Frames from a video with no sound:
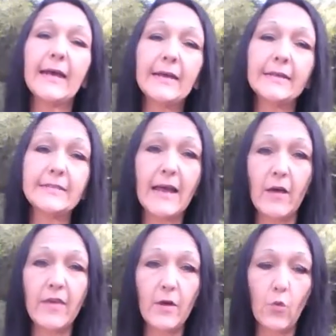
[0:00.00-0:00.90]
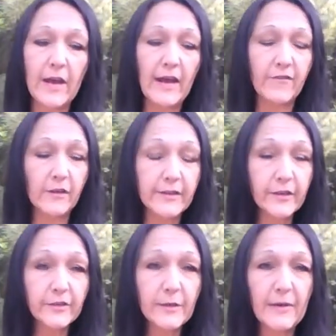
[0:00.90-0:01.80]
is, now that we have
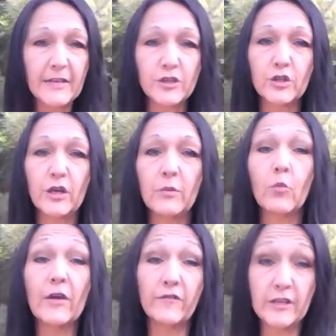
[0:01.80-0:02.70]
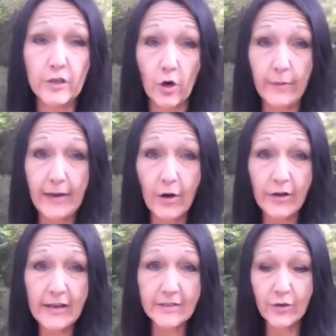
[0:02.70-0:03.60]
cleared the pendulum, we've determined our
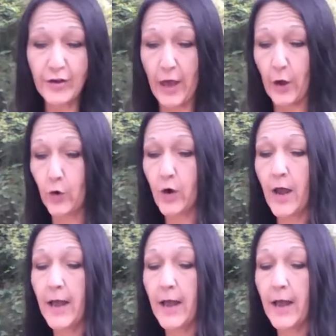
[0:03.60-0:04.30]
yes or no,